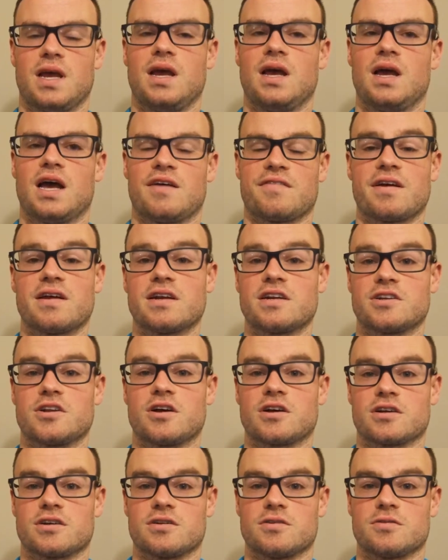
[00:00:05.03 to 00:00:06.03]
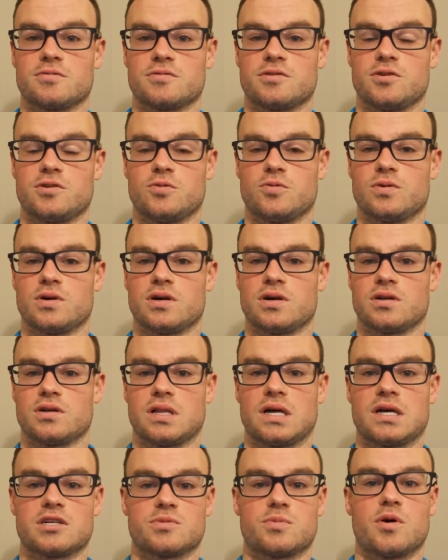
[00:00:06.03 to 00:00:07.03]
I've gotten to talk to a
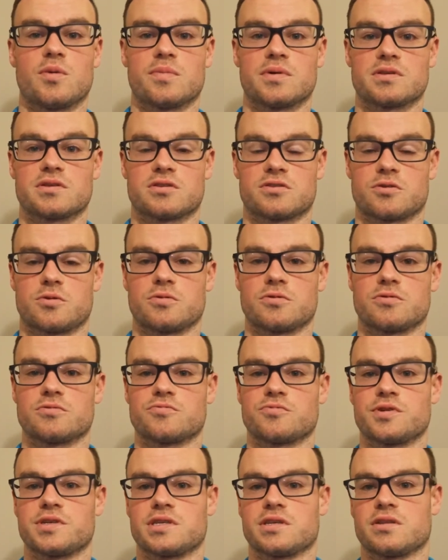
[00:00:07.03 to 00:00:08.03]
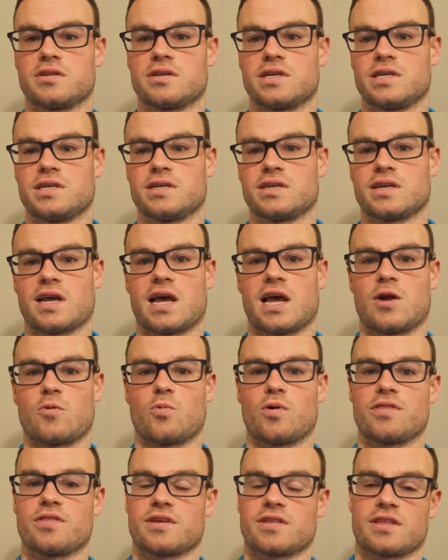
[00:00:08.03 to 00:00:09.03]
lot of small business owners recently, and
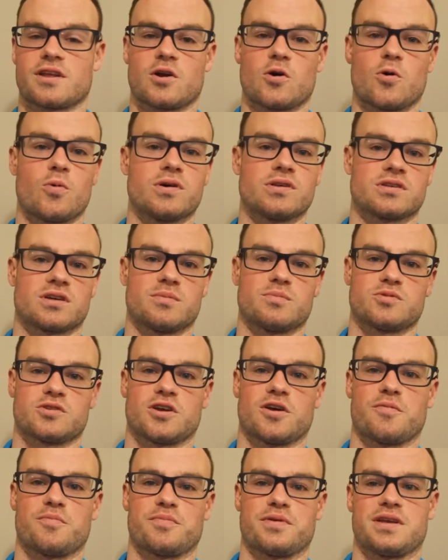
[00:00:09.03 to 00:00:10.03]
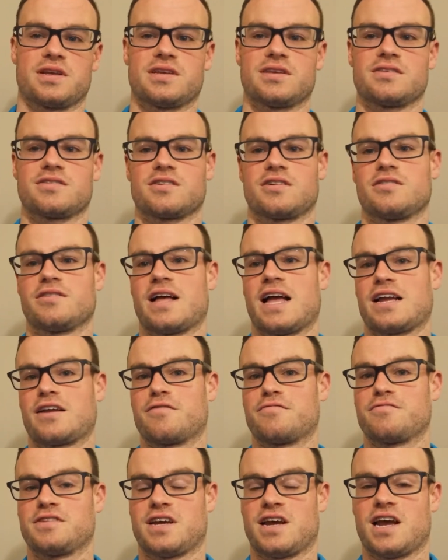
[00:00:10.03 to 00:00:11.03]
one thing that always comes up is a lack
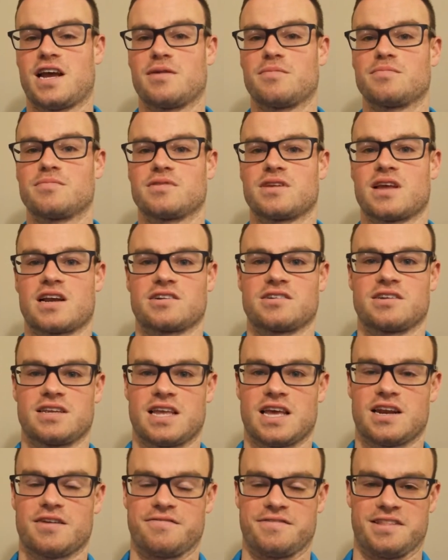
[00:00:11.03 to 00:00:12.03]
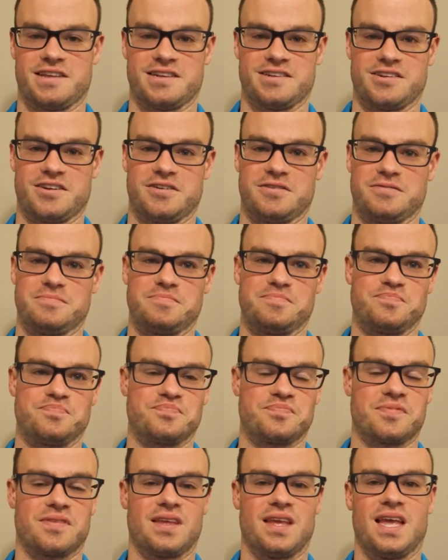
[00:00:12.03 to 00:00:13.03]
of time to actually get everything done.
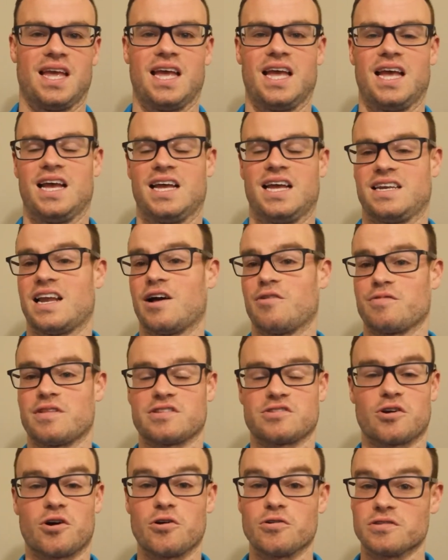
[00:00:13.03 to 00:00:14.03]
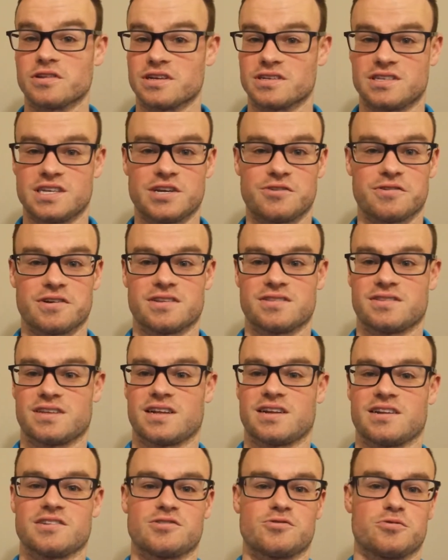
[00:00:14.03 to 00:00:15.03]
Now, that's hardly a secret.
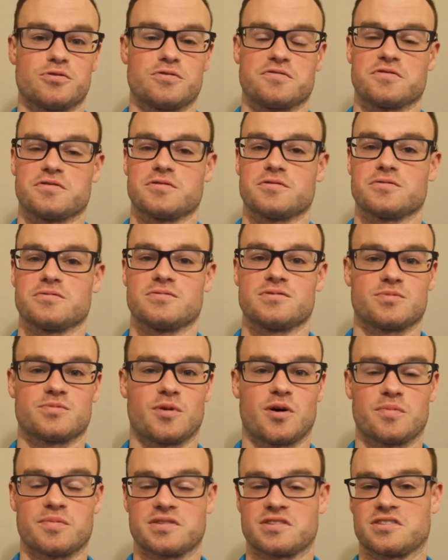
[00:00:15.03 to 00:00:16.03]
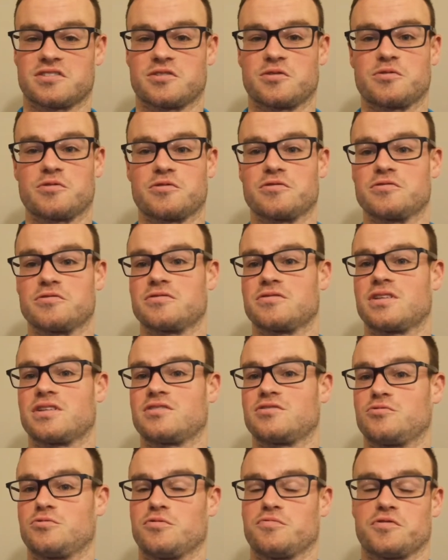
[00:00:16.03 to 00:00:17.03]
That is true for small business owners,
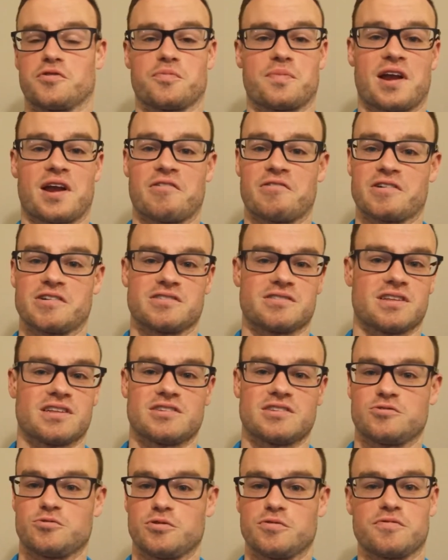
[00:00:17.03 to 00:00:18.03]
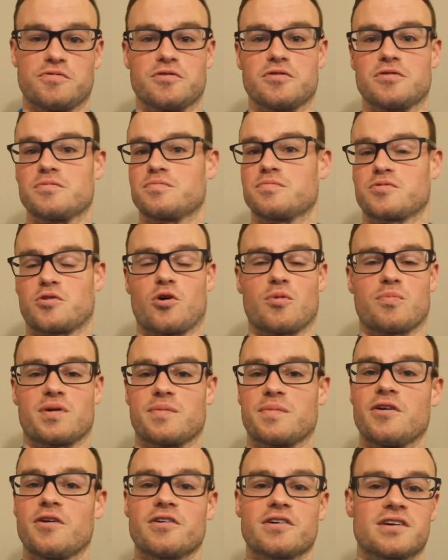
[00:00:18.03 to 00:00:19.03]
that's true for parents, that's true for corporate
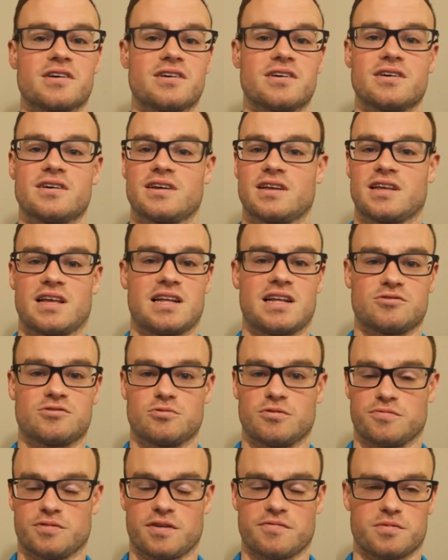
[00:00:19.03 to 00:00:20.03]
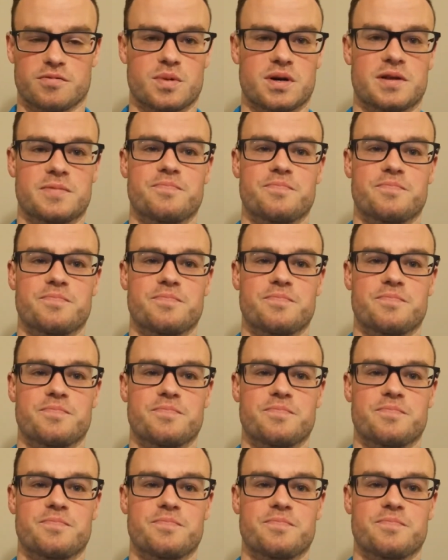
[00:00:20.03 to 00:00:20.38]
America, that's true for everybody.